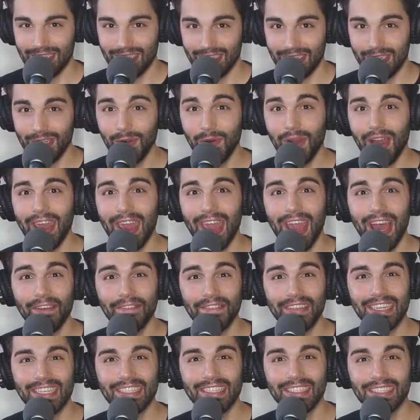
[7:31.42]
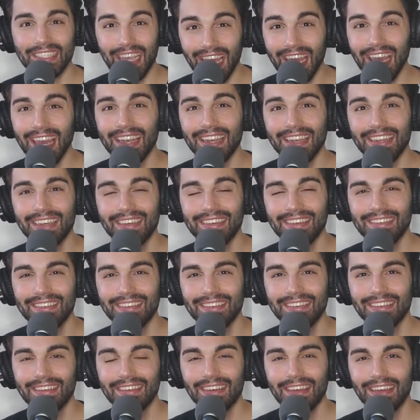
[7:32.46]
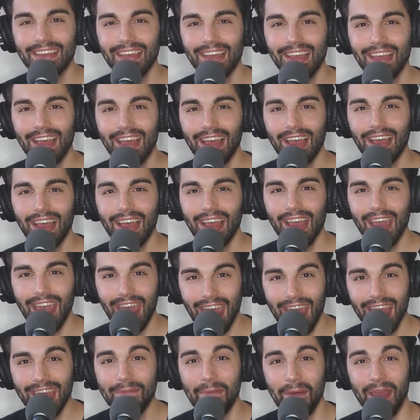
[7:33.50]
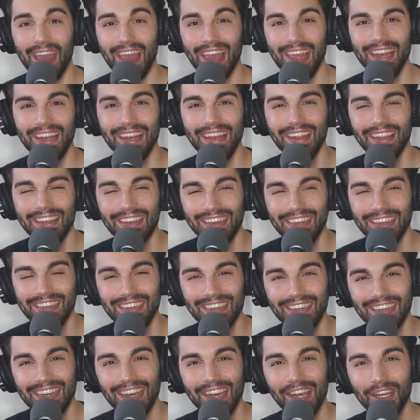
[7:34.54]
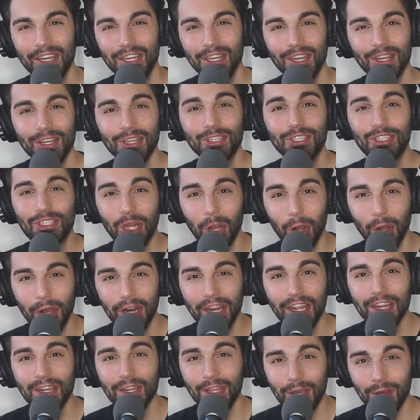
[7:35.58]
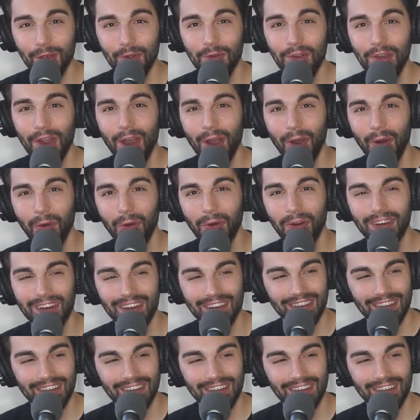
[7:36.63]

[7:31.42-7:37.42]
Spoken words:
Do I have to say it? Hey, man, shouldn't you know?